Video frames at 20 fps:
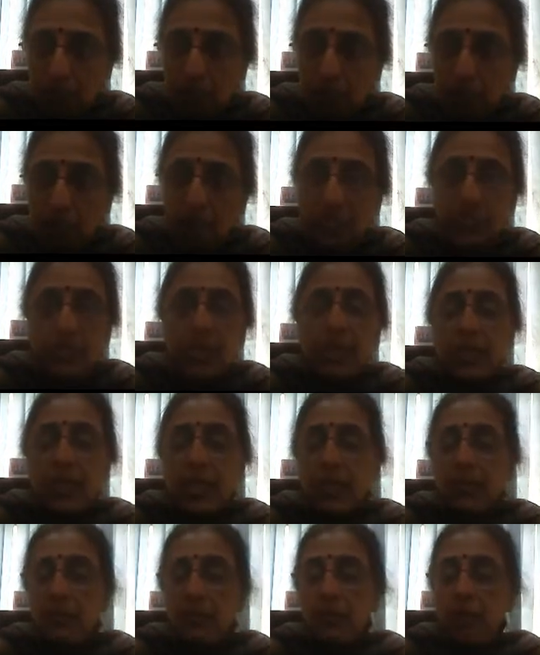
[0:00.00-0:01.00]
We say
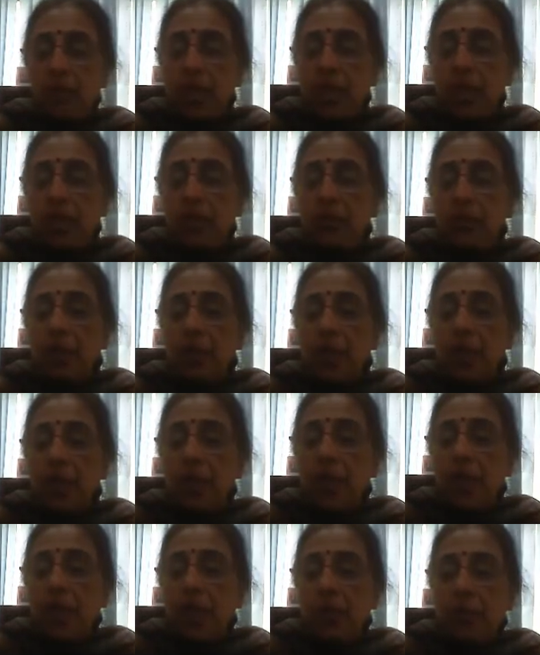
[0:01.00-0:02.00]
that where
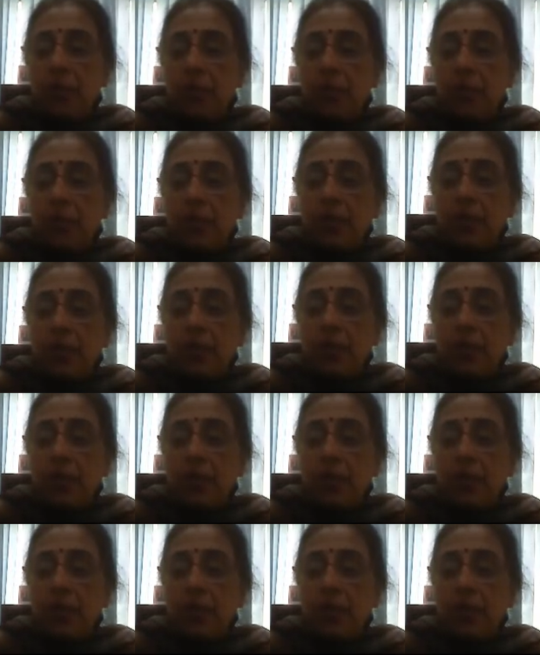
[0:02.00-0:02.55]
m